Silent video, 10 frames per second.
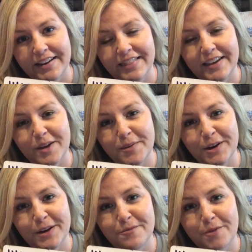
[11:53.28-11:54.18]
The
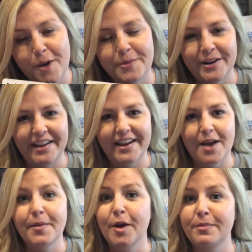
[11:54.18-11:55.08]
commutative property,
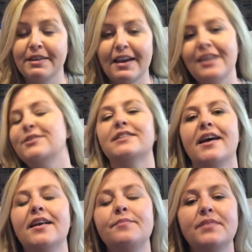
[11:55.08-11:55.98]
I'm hoping that you
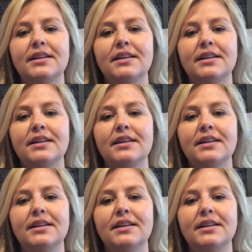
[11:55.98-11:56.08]
said.